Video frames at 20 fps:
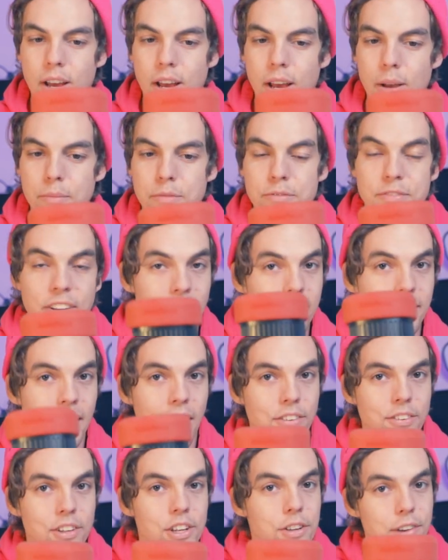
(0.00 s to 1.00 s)
Um,
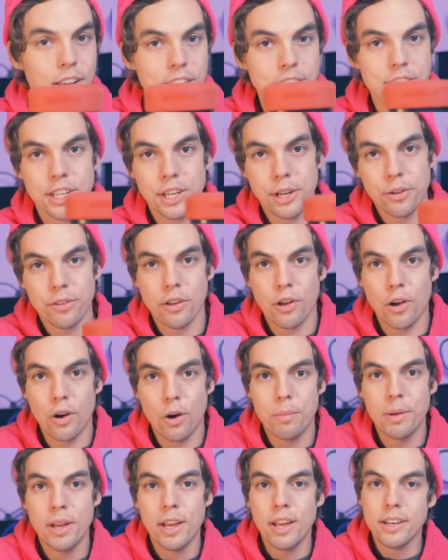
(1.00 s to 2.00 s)
fantastic device to use at
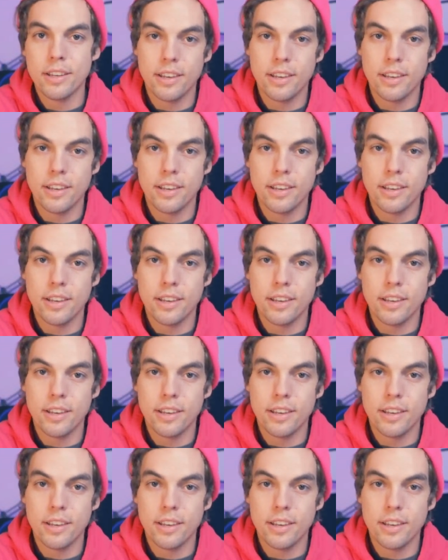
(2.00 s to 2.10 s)
home.